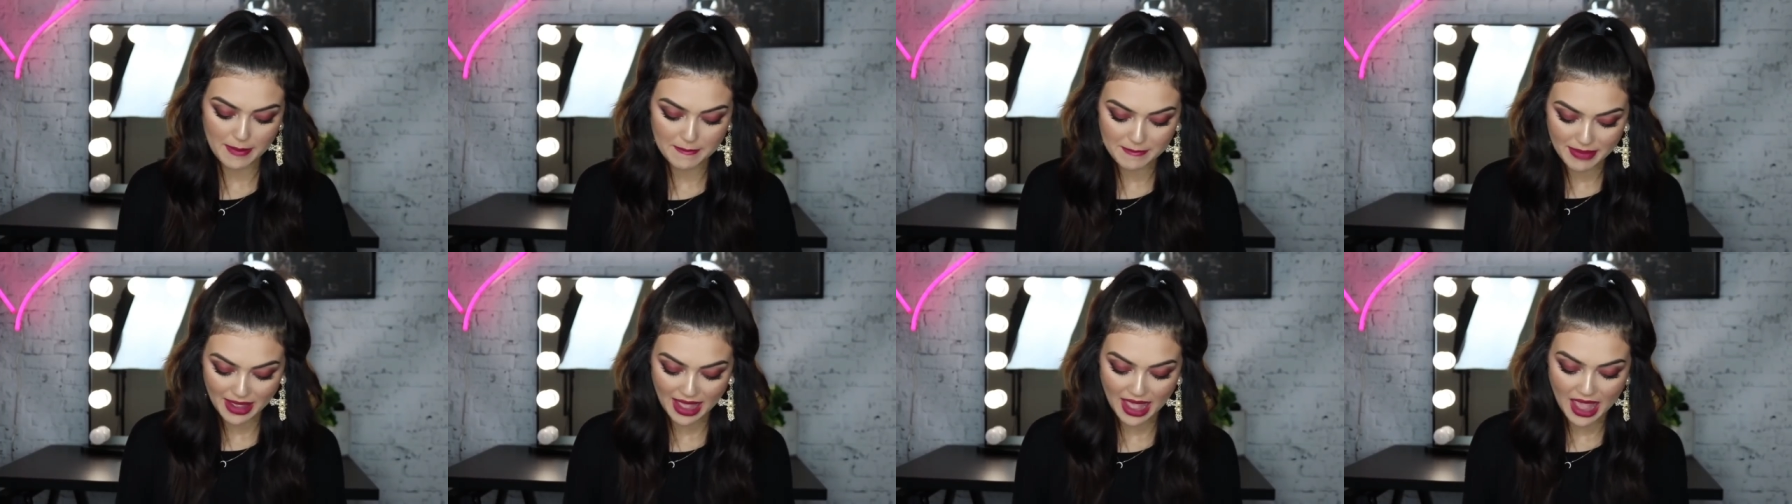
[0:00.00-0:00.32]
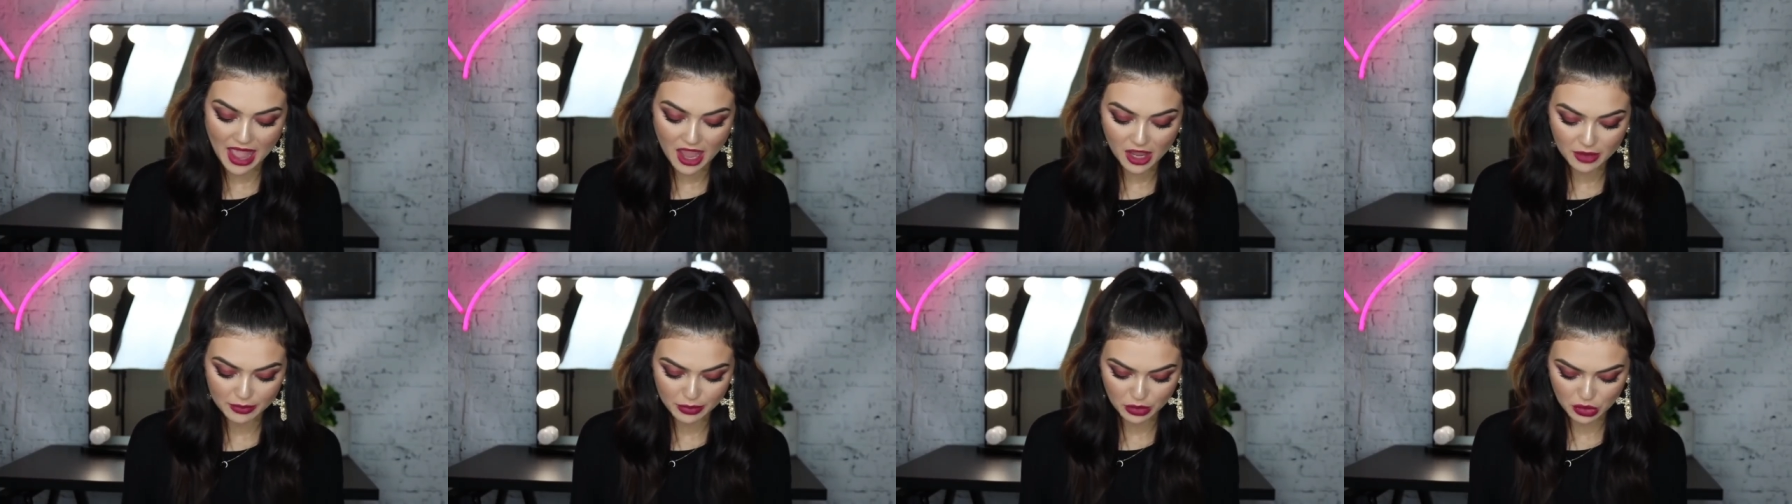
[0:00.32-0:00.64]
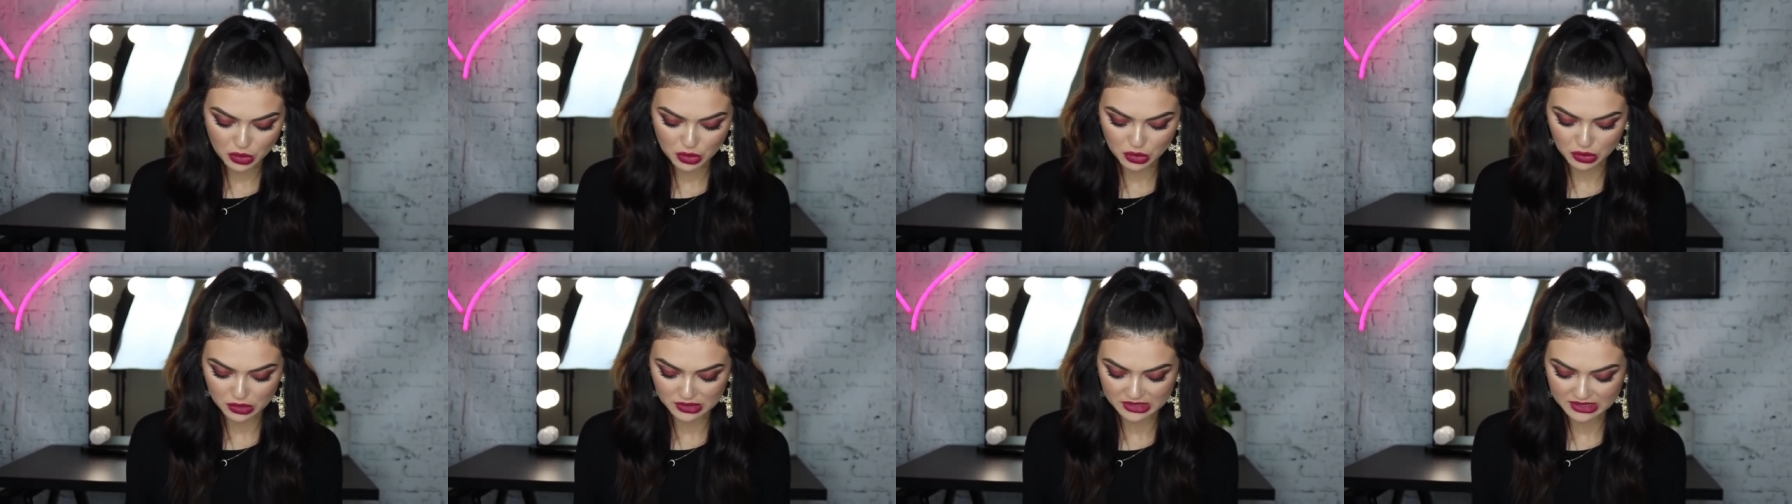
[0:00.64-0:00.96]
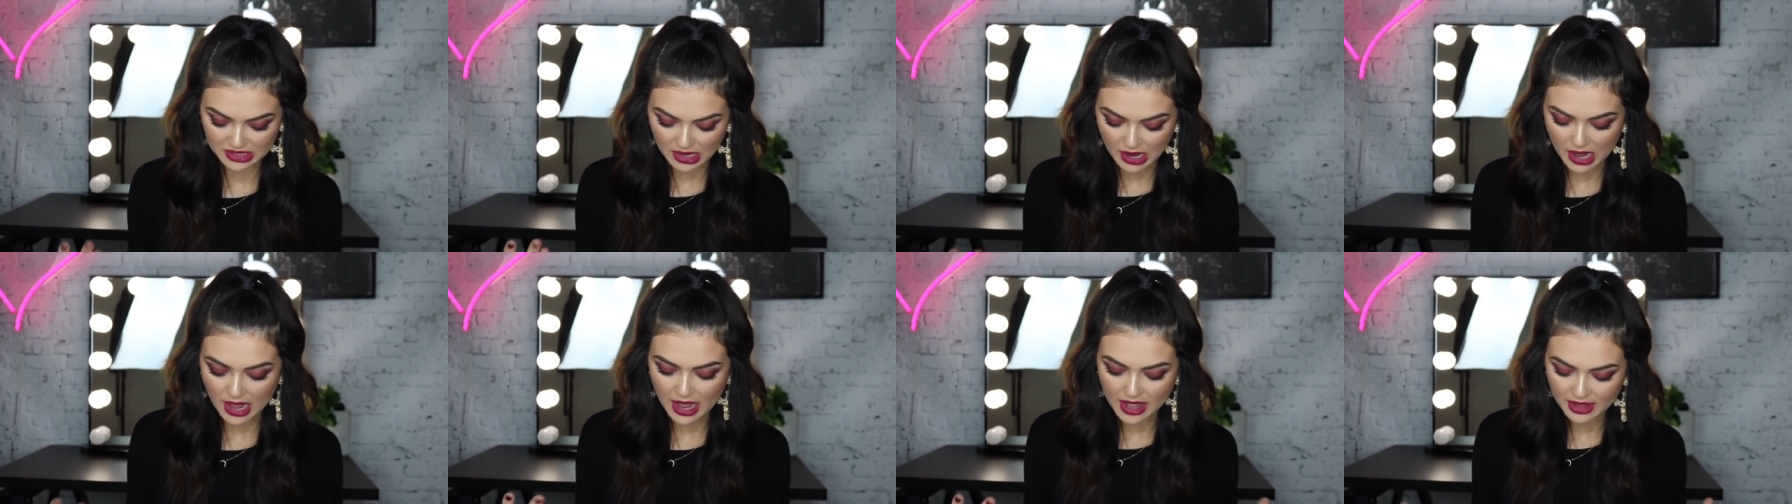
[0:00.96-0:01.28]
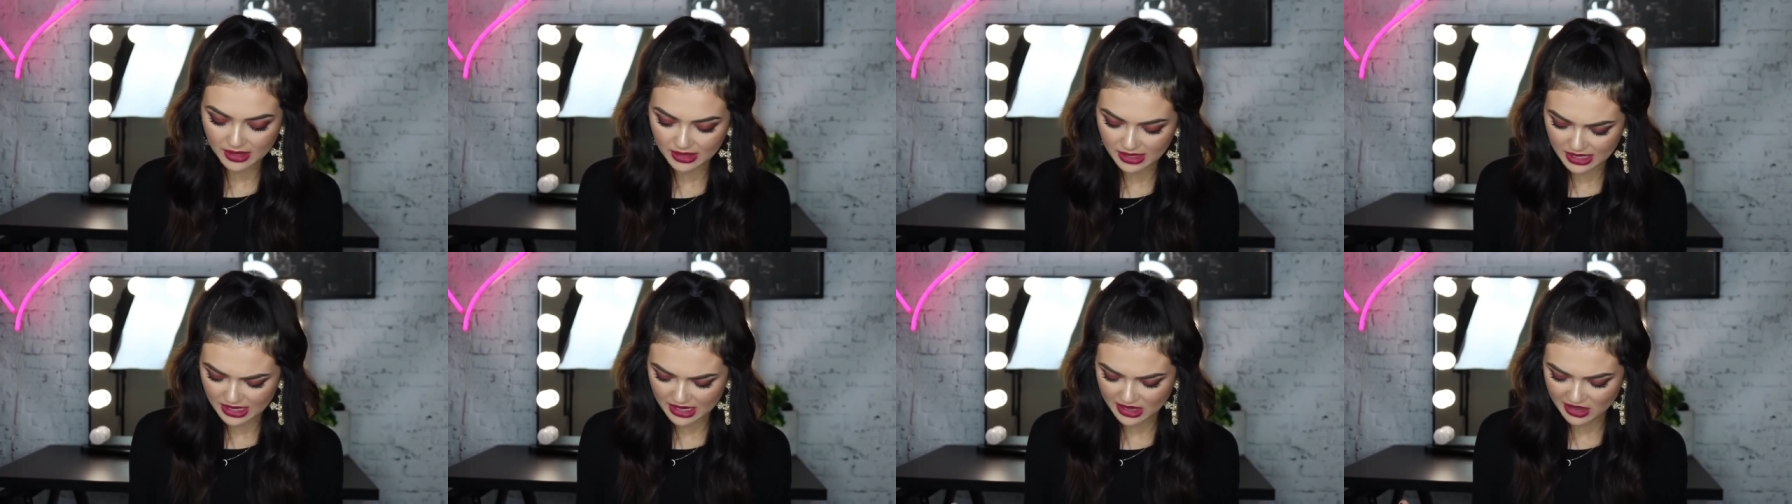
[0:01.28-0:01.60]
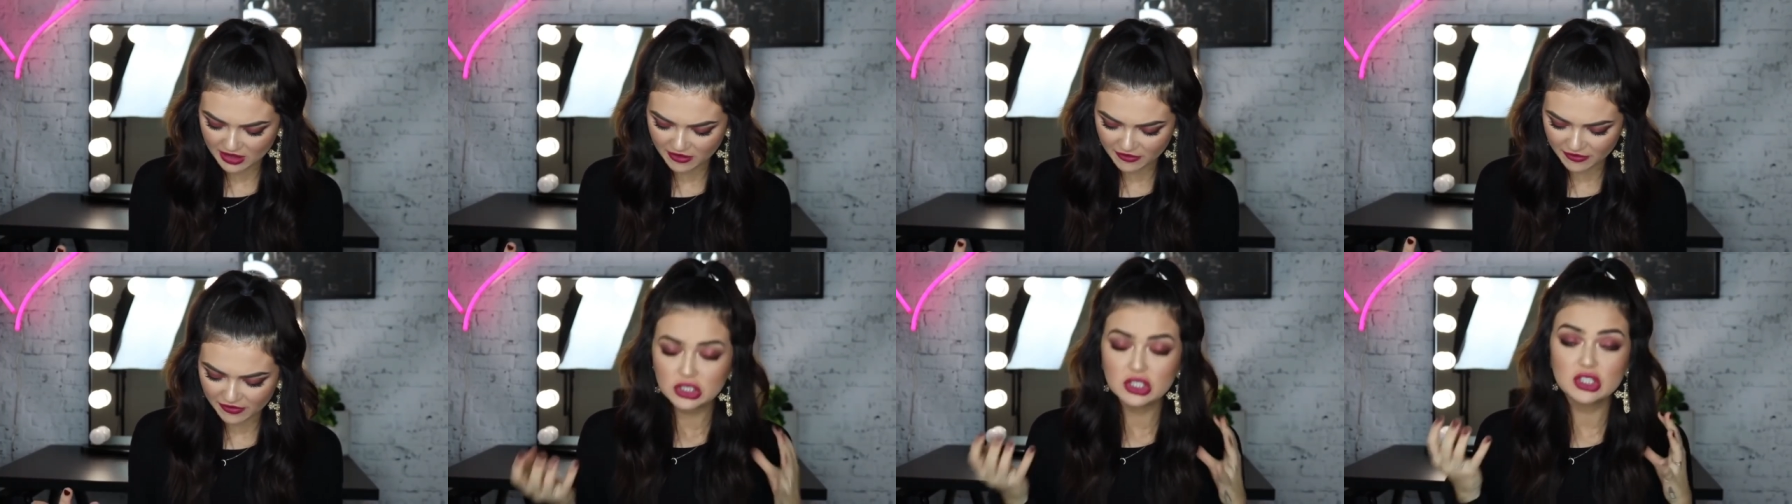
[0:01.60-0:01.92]
bag because I
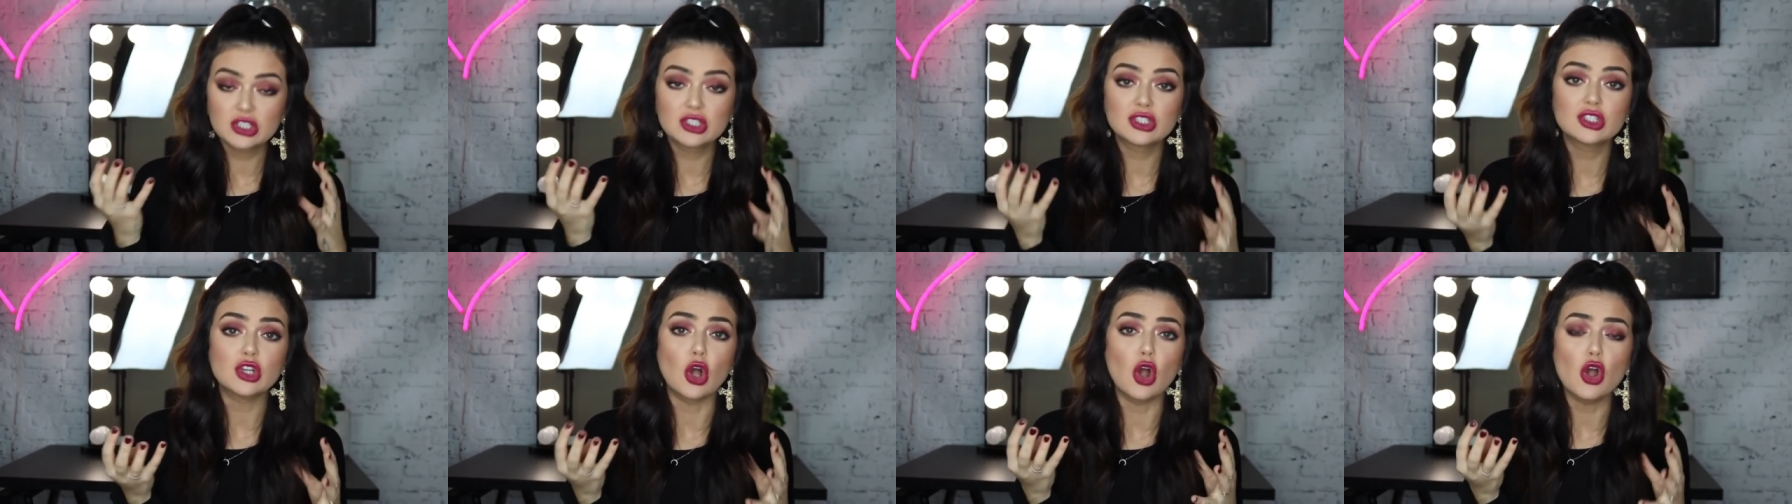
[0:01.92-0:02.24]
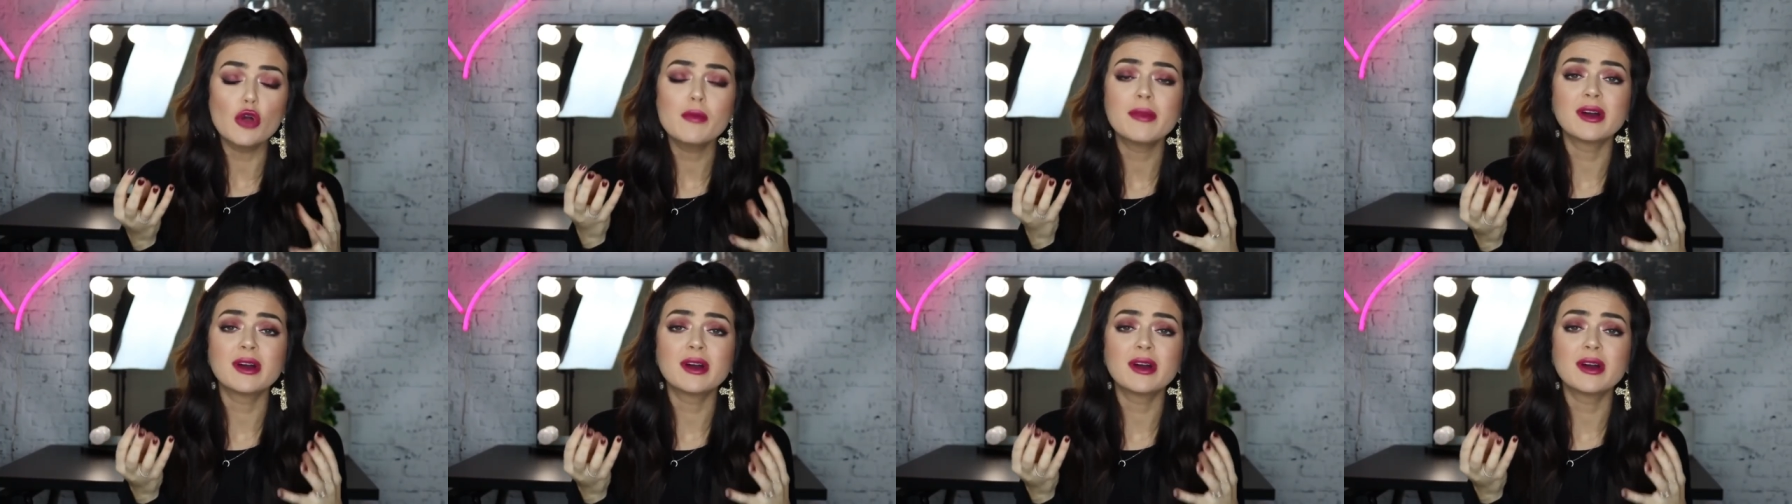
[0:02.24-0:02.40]
leave so